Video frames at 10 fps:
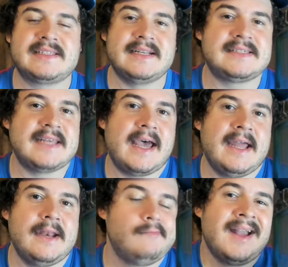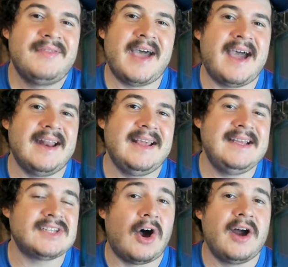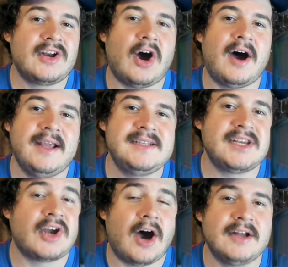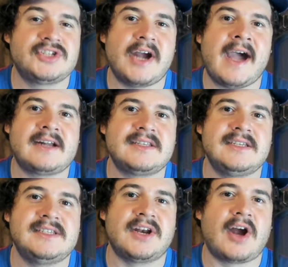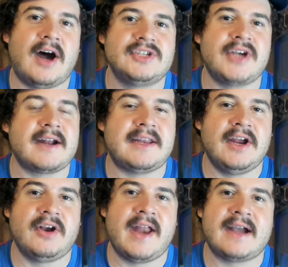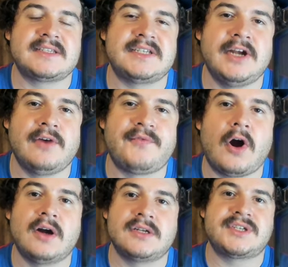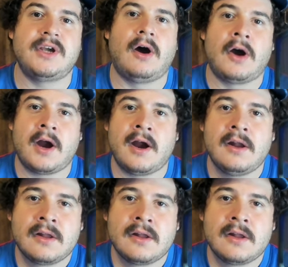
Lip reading: that said that he's in a contract year next year for RCR.